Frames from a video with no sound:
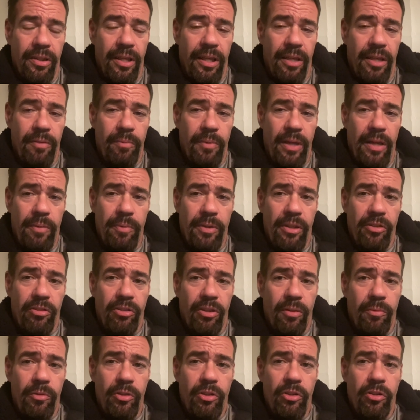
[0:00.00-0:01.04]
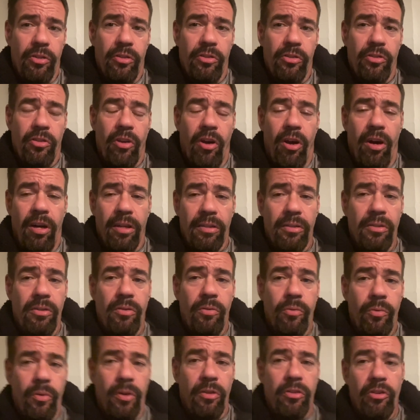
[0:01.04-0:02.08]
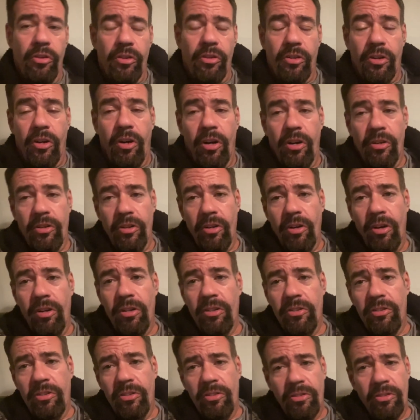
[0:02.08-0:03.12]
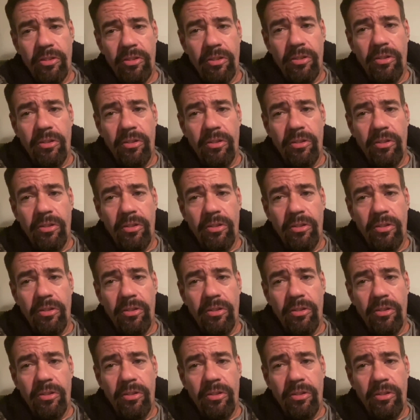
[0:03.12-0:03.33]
and maybe it's something you can talk with your cardiologist